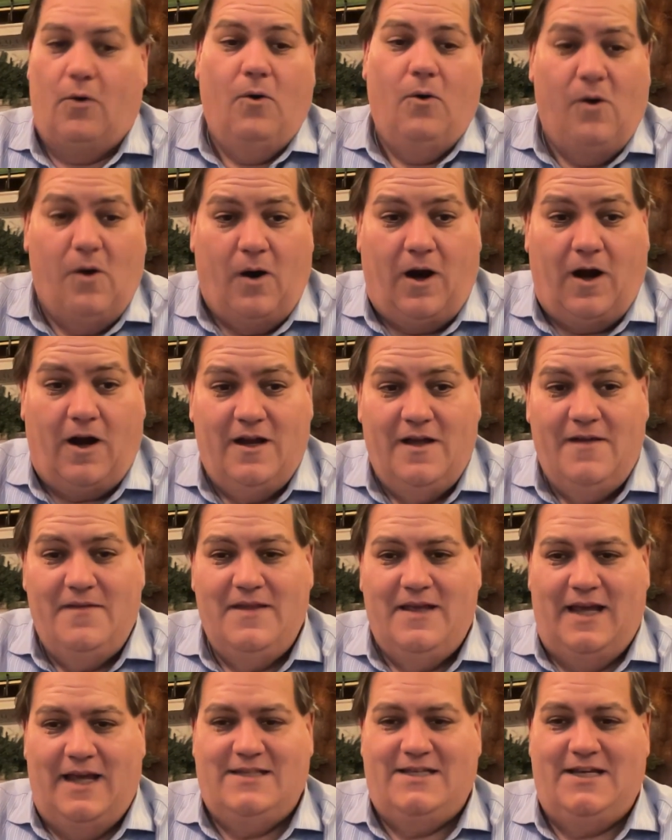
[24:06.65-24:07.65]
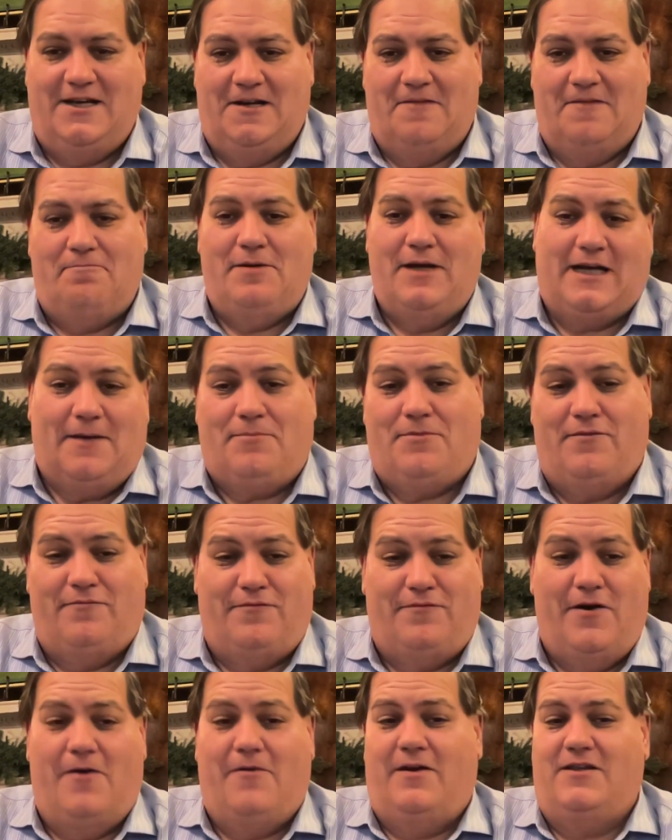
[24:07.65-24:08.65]
Or is he going to pick up the
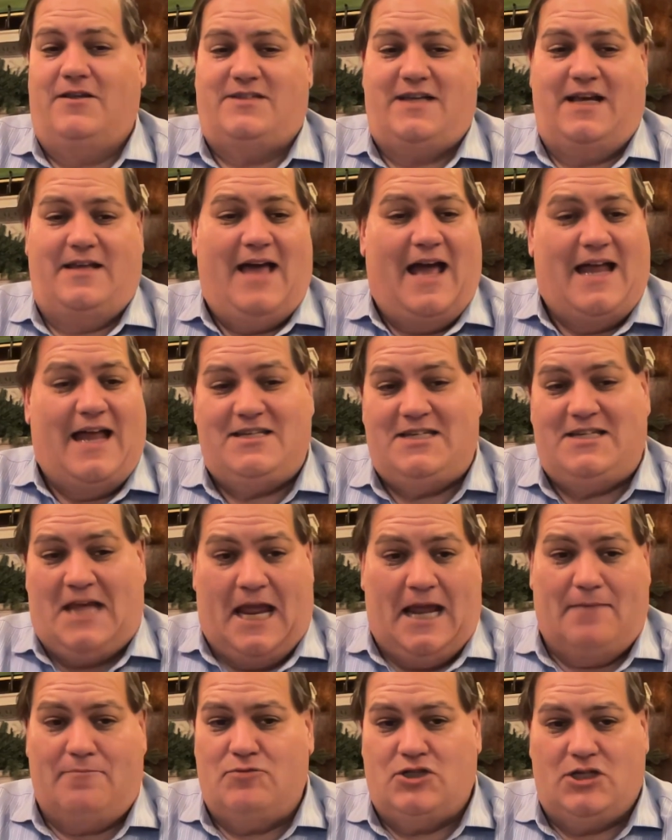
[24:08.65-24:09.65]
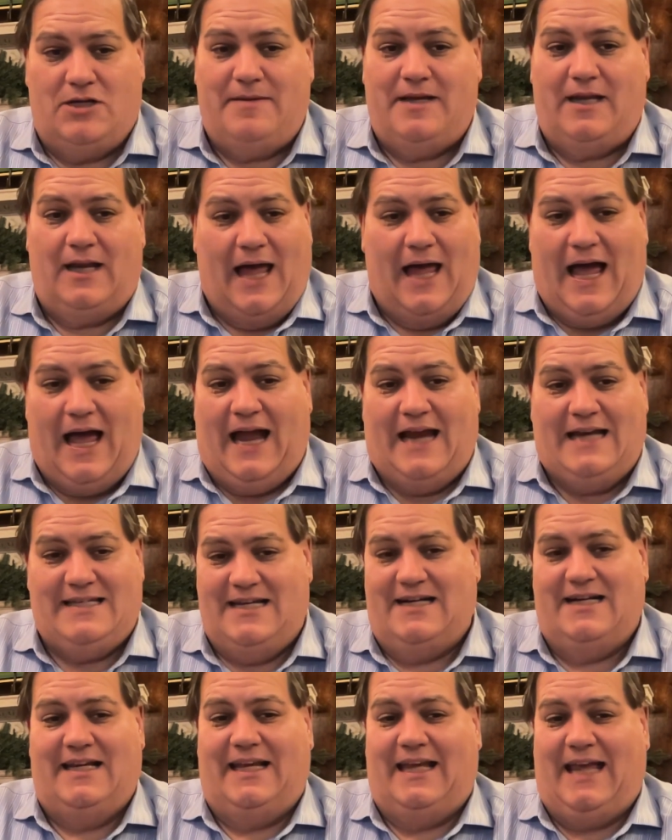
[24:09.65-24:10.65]
phone and say, that damn Jimmy Lai
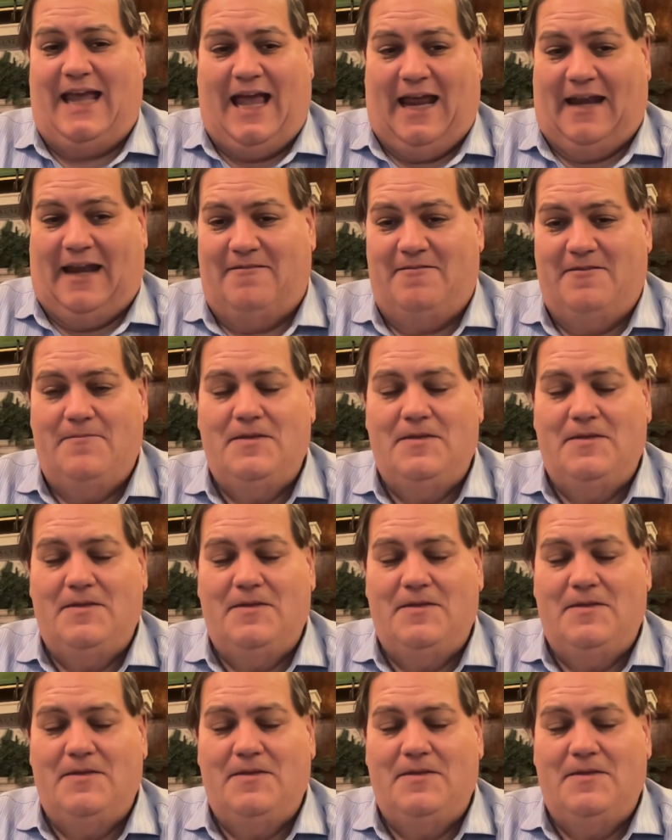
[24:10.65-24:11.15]
did it again?